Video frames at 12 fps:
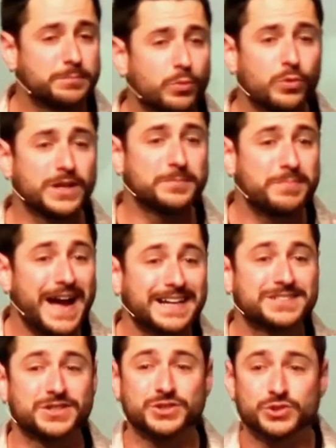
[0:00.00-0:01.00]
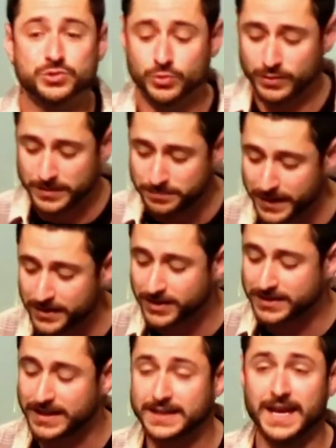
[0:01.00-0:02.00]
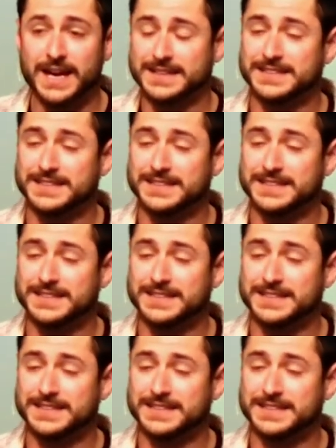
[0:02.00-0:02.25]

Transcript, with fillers: pointing back to the true and better king.